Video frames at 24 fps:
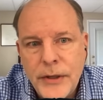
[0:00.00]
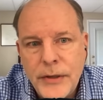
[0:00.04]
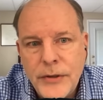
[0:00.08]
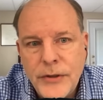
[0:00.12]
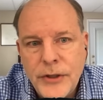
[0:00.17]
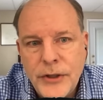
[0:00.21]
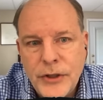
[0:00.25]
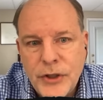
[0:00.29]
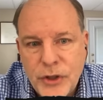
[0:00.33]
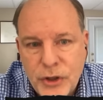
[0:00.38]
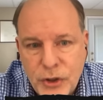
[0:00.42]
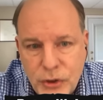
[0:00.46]

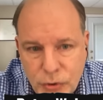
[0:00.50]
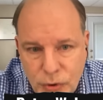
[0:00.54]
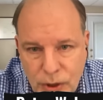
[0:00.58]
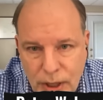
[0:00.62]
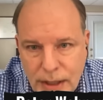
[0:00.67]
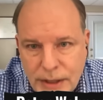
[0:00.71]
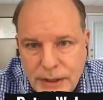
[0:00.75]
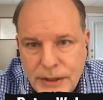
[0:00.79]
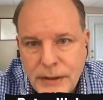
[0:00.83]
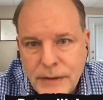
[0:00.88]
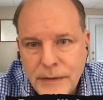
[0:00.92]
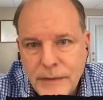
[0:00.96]

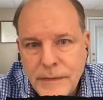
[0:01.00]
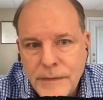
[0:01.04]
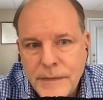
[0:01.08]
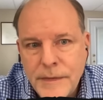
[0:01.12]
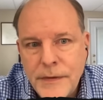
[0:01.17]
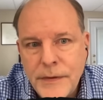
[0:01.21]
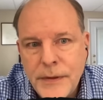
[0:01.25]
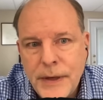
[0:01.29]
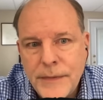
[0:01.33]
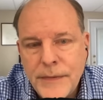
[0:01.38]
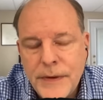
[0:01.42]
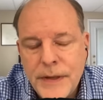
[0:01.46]
destructive
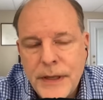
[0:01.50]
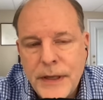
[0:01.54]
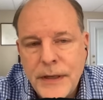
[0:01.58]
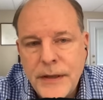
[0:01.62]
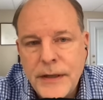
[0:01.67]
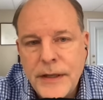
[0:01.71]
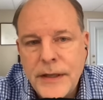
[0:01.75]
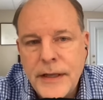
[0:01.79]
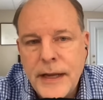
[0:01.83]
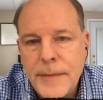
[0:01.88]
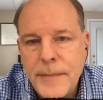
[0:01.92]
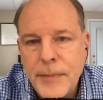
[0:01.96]
to everything that
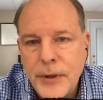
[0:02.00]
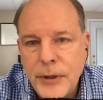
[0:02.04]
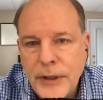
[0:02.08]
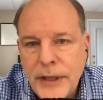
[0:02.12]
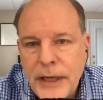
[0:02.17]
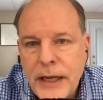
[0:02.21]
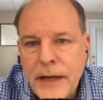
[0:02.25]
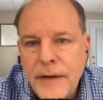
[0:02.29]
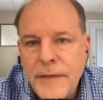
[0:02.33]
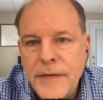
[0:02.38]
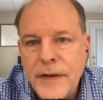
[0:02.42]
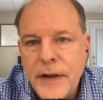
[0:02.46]
they
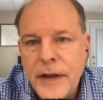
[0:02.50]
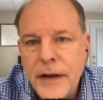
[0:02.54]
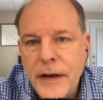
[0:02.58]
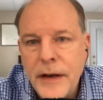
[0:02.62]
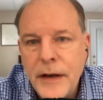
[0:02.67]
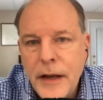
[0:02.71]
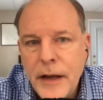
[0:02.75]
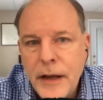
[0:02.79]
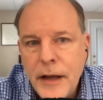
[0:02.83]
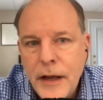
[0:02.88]
believe in,